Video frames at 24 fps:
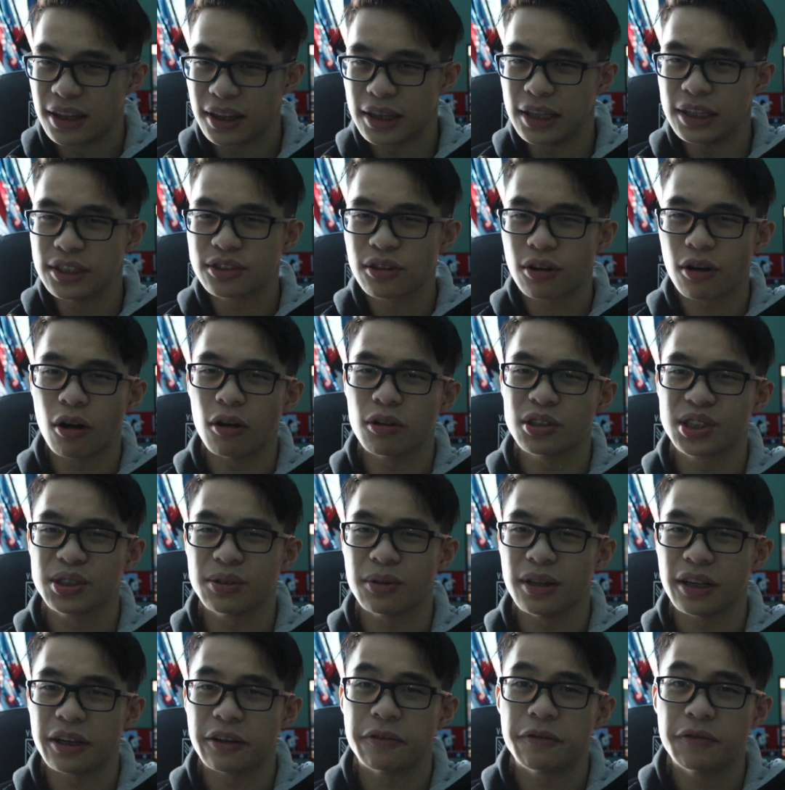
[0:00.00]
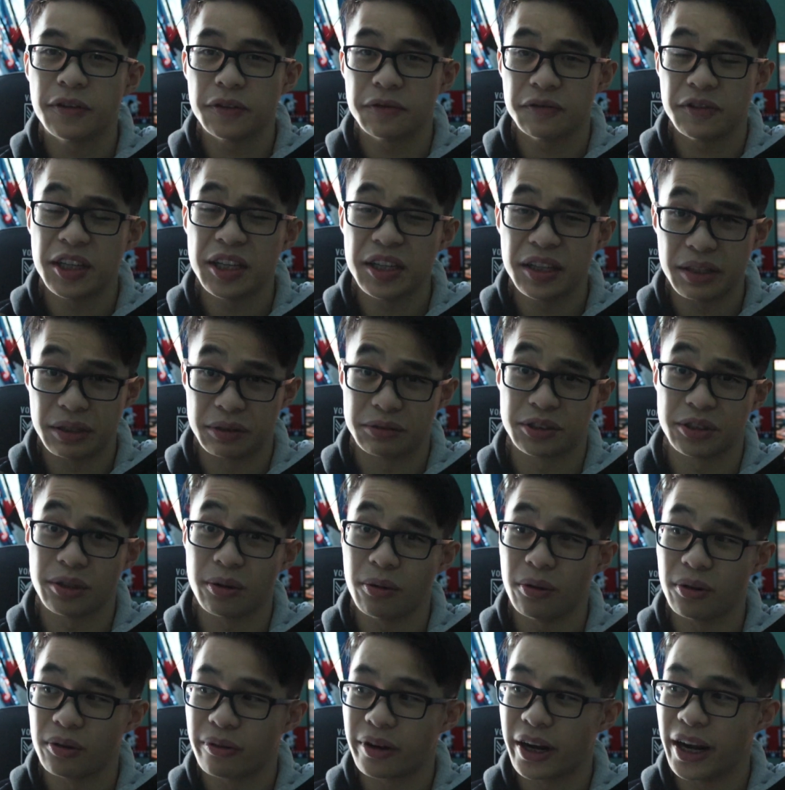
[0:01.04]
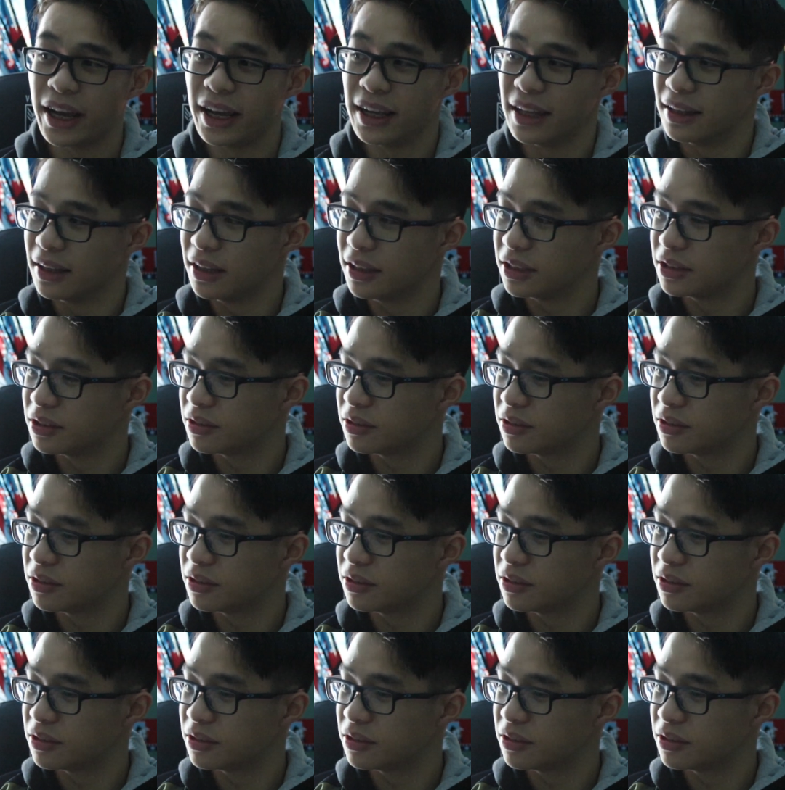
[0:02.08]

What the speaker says: These are also like 15 years old, right?